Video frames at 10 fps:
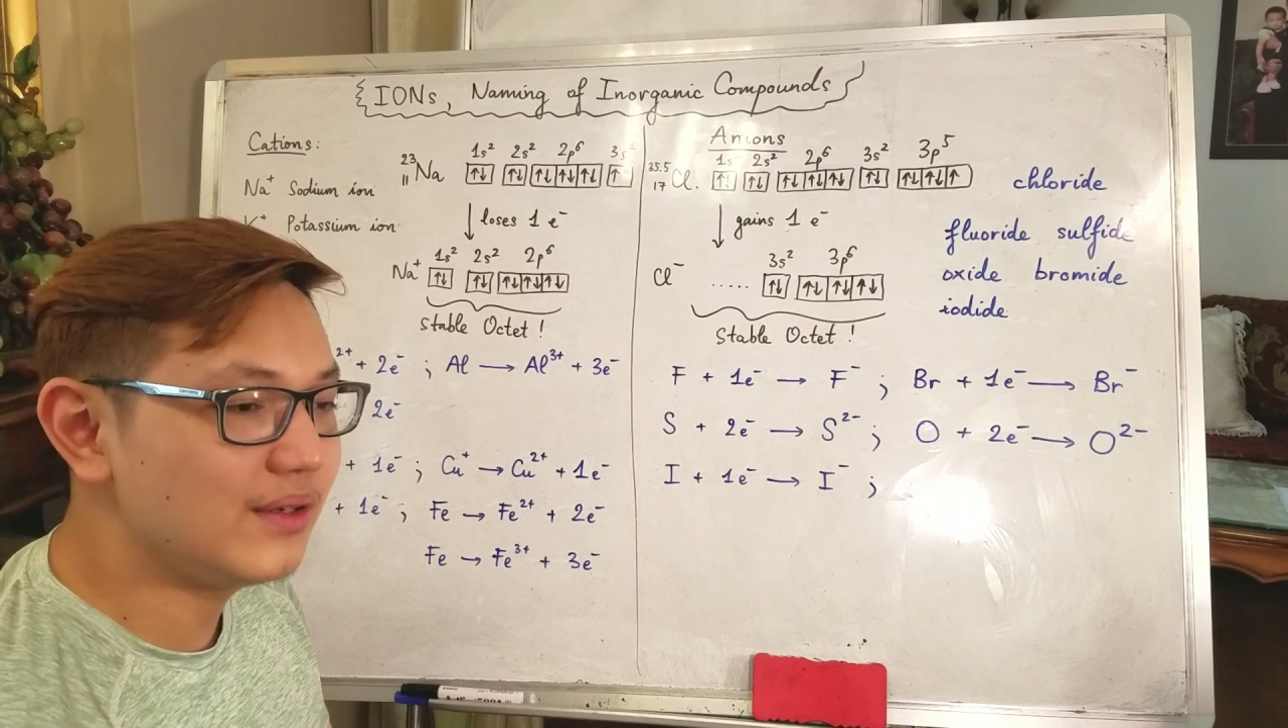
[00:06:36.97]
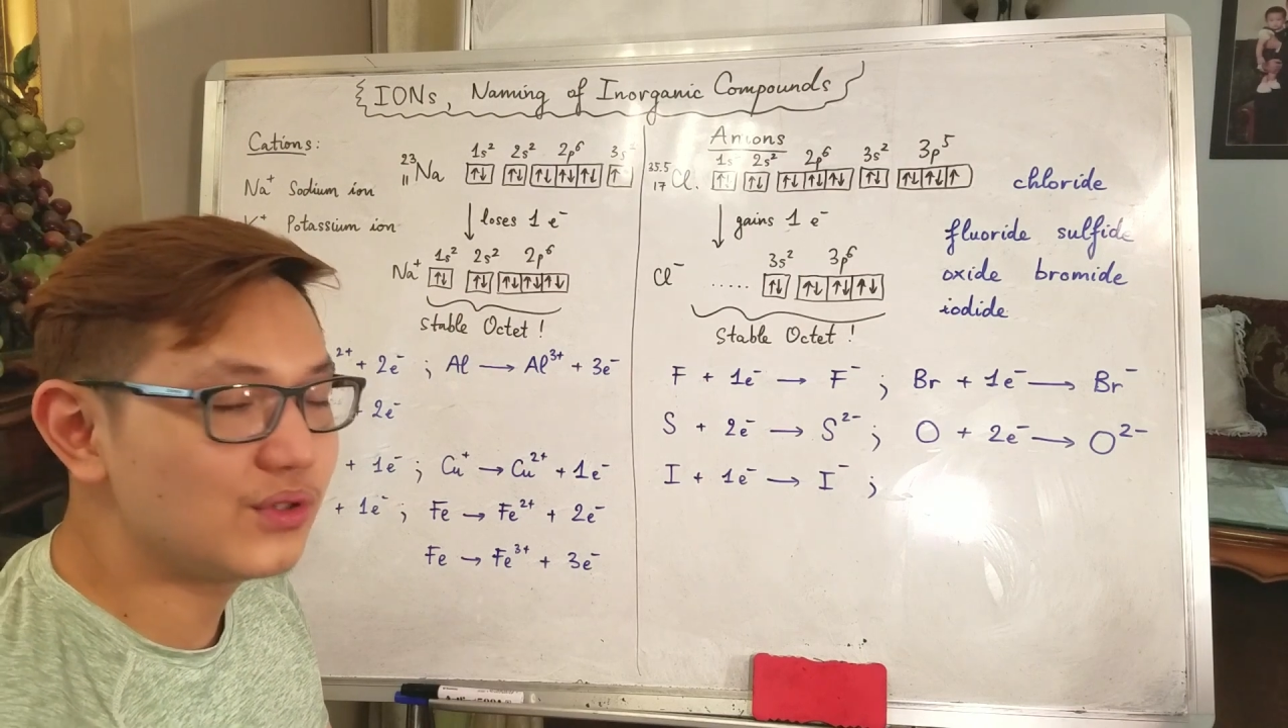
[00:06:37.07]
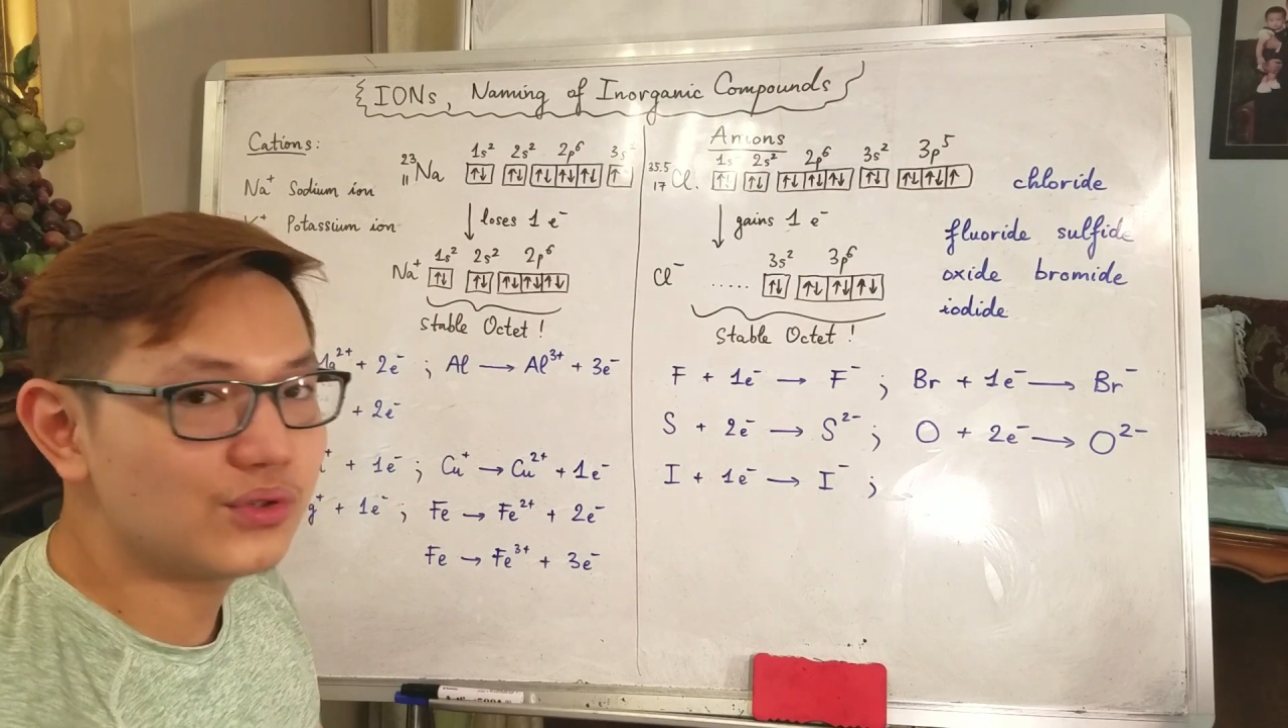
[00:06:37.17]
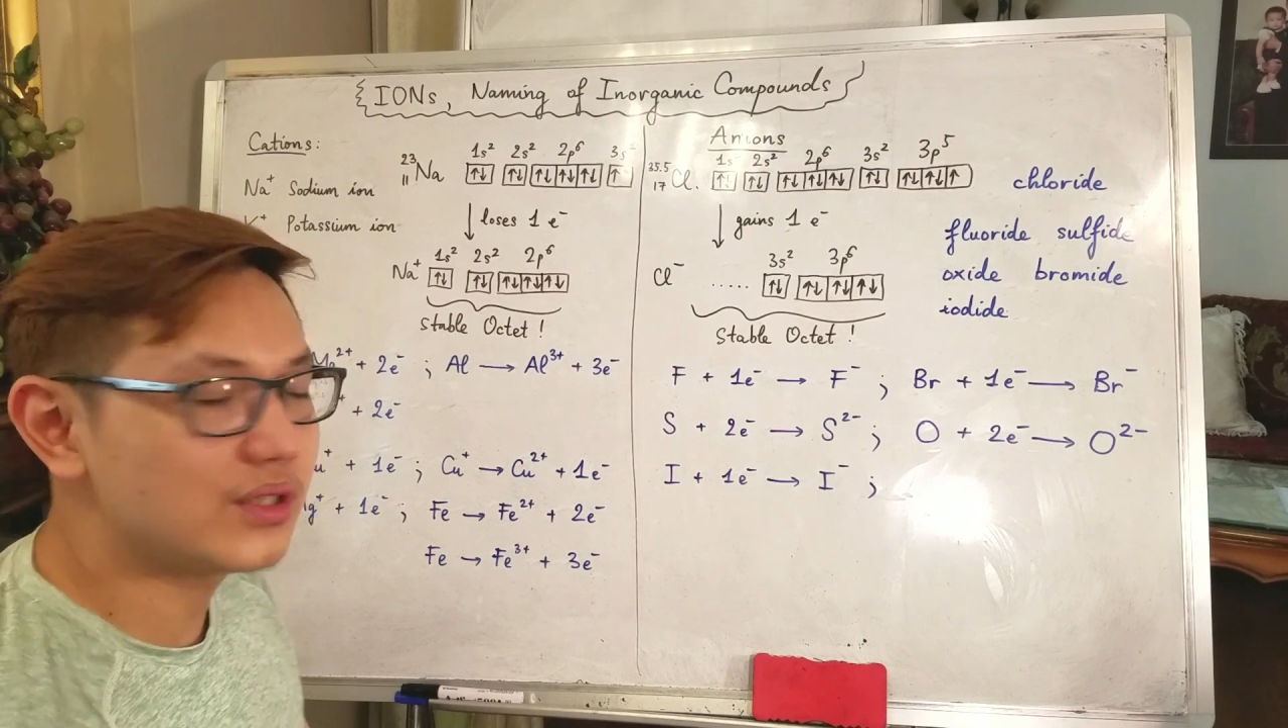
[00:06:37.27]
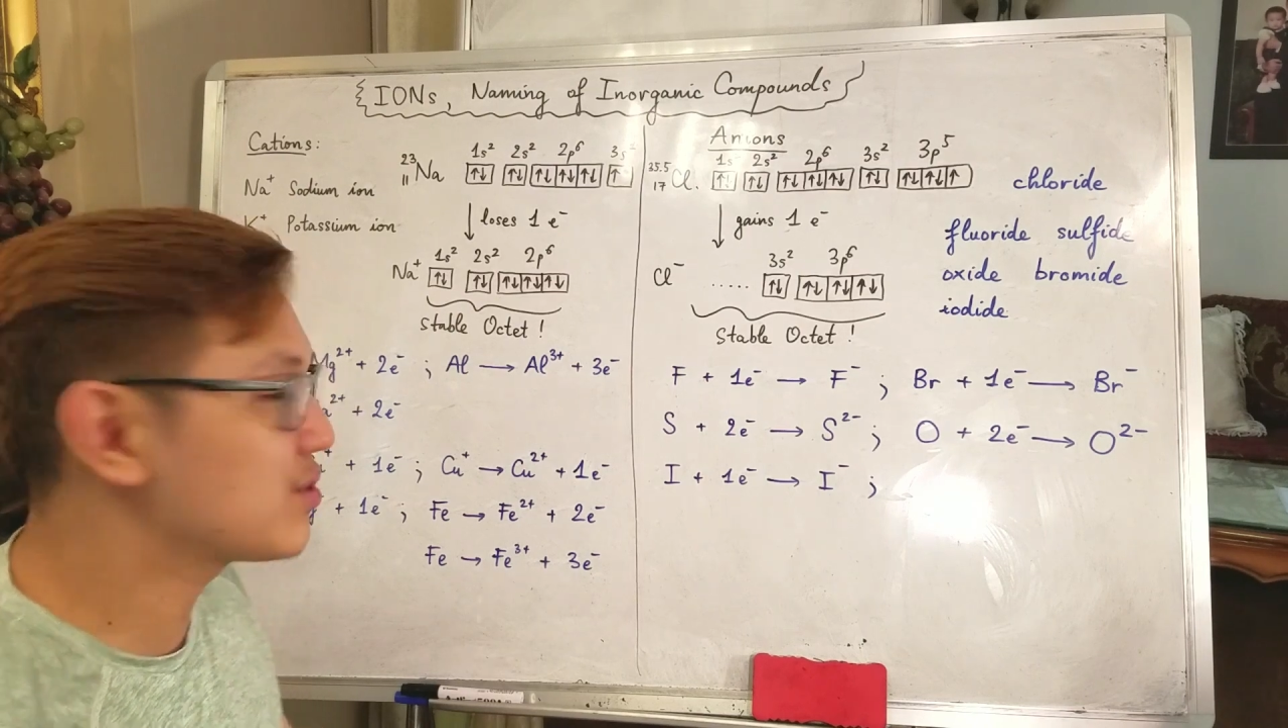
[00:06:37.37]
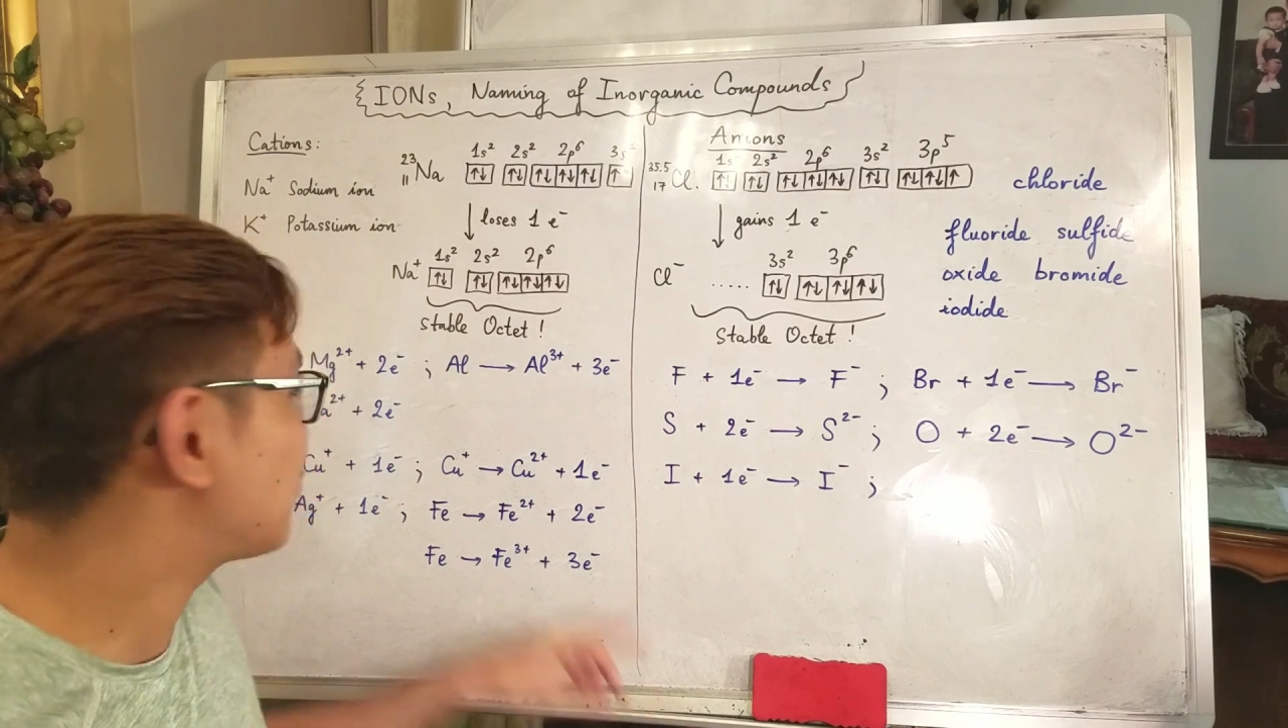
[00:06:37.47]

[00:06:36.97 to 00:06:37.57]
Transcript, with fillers: you to just